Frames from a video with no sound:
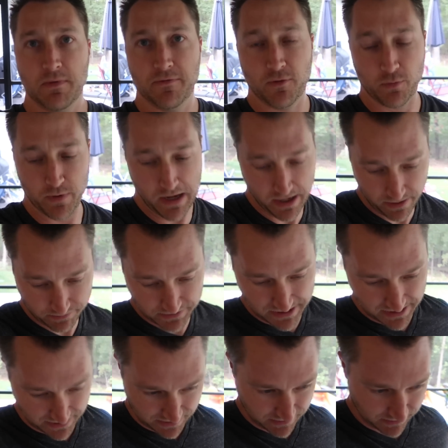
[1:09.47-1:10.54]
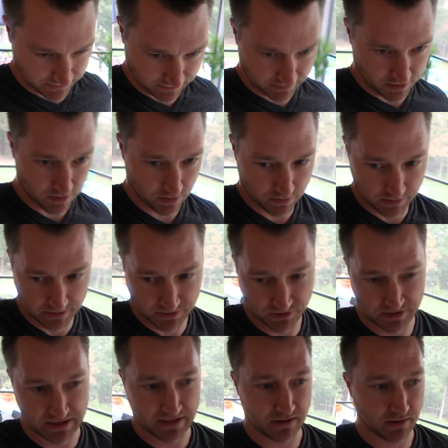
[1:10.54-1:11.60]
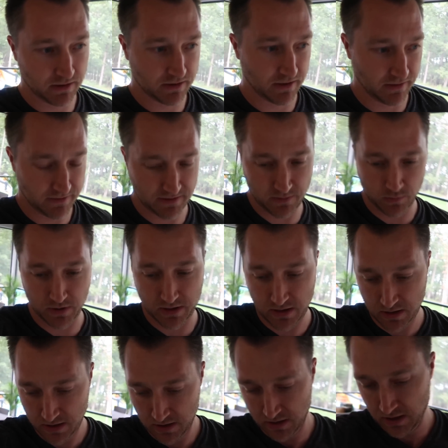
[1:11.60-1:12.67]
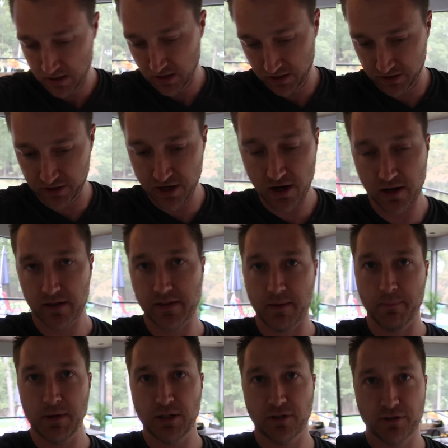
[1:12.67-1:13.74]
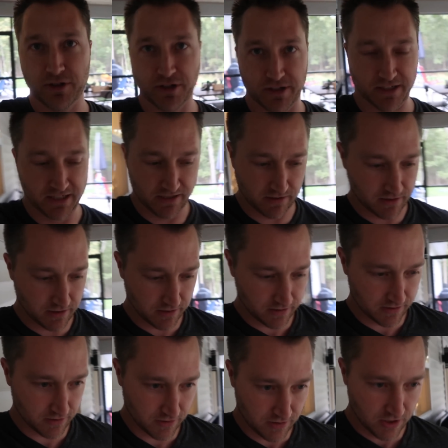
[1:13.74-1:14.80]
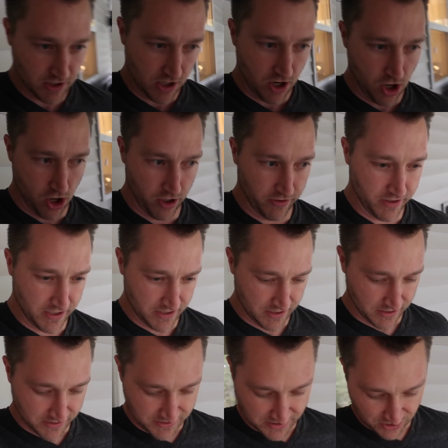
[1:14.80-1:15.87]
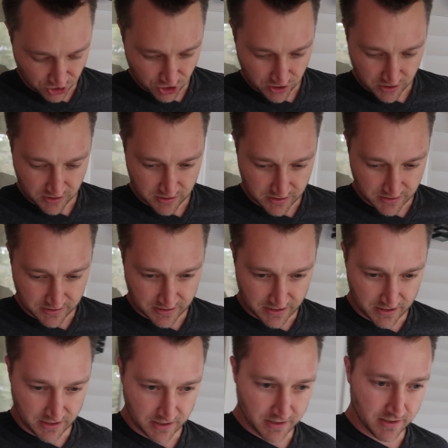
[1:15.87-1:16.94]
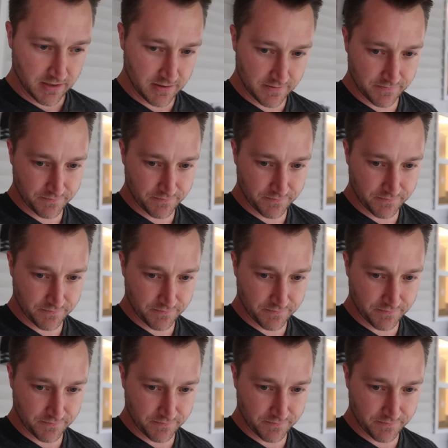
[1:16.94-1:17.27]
Before we head up to Andy's though, let's take a look and see what Doug the Builder did on the addition today.